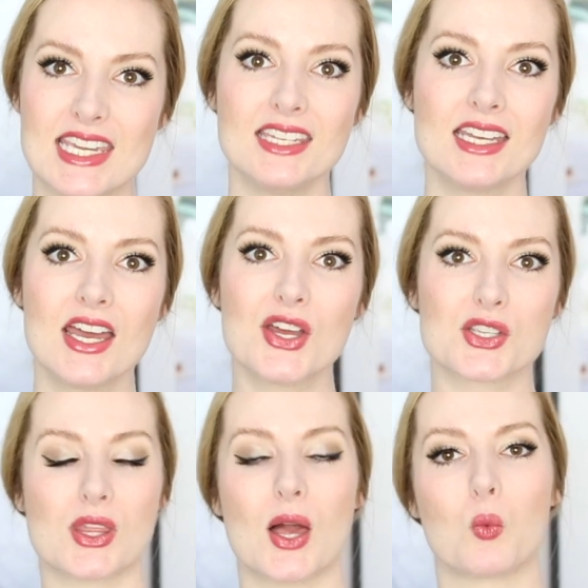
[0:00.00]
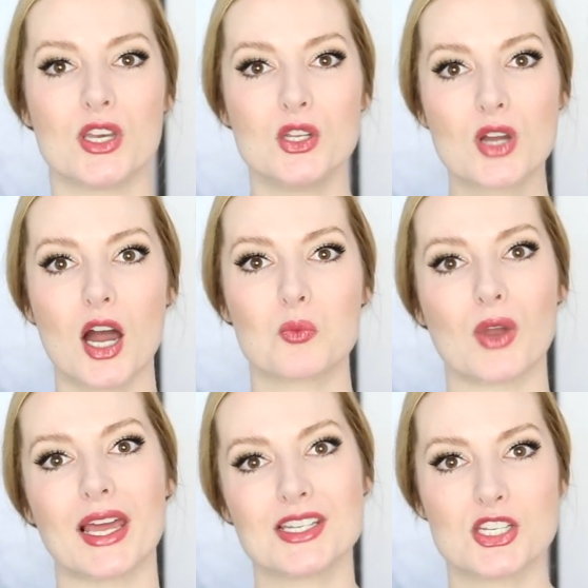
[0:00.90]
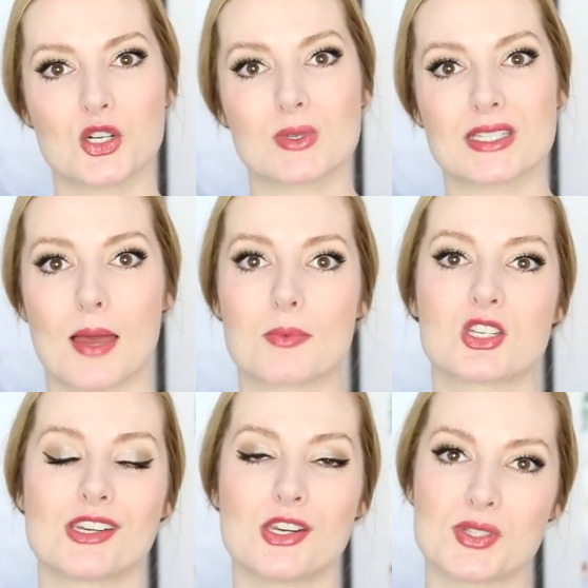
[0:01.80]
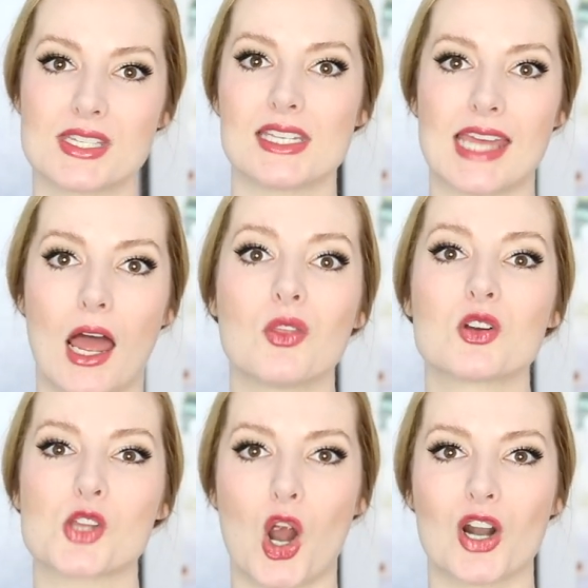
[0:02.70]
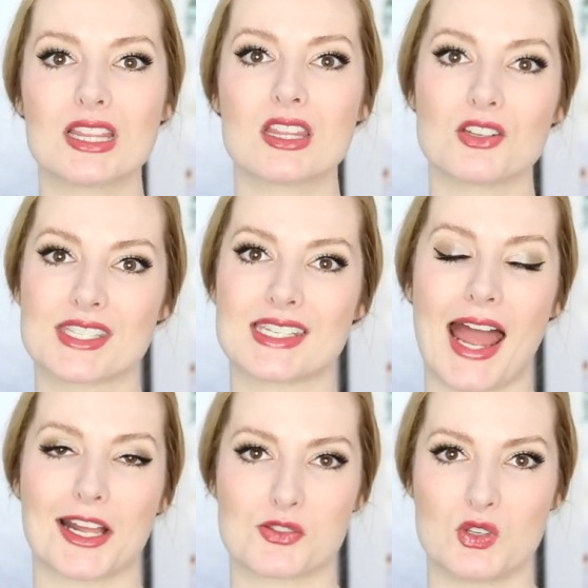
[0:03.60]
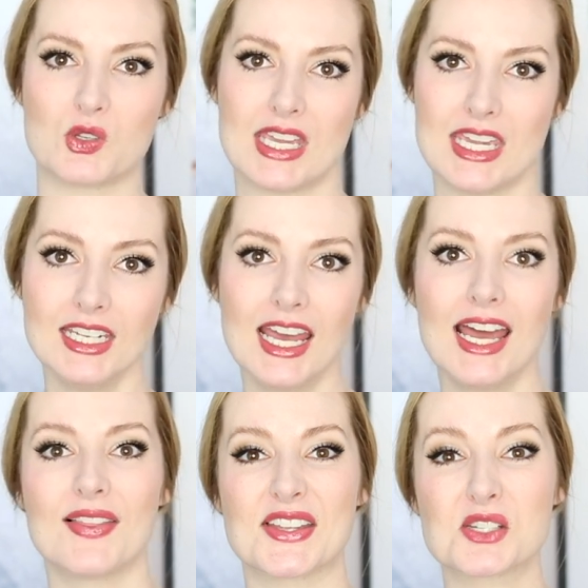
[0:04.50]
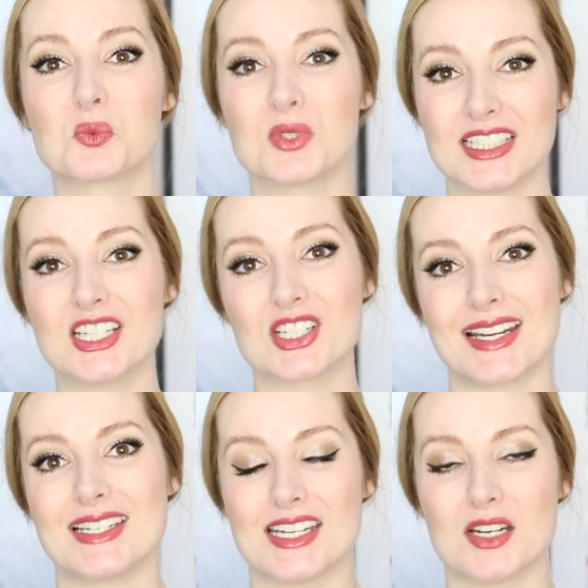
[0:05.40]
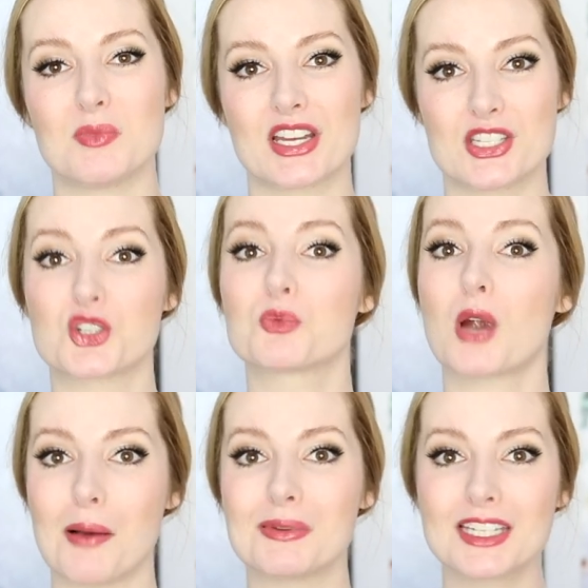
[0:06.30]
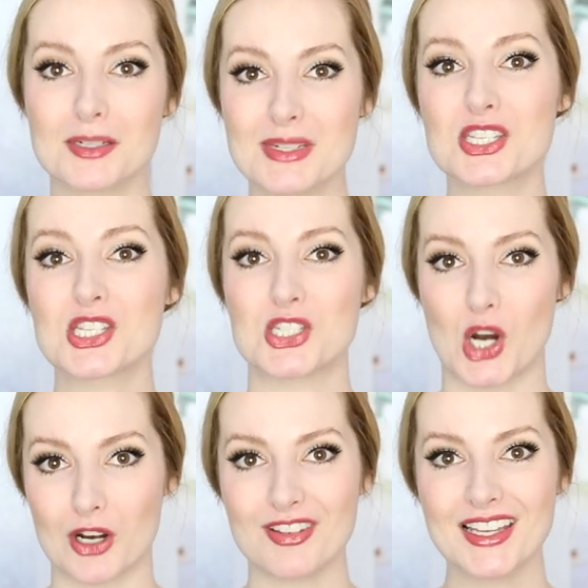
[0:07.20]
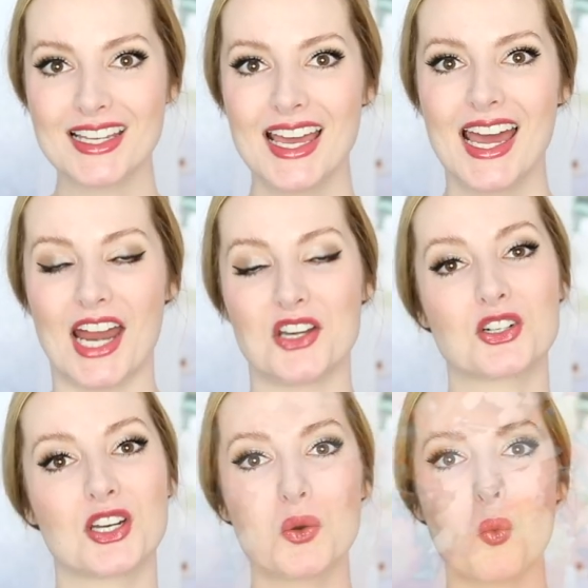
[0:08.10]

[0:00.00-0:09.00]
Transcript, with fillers: eat, so that when you come right into your reception and you sit down, there's already little snacks for you to eat. That's a really good idea because you're probably going to be starving and you're going to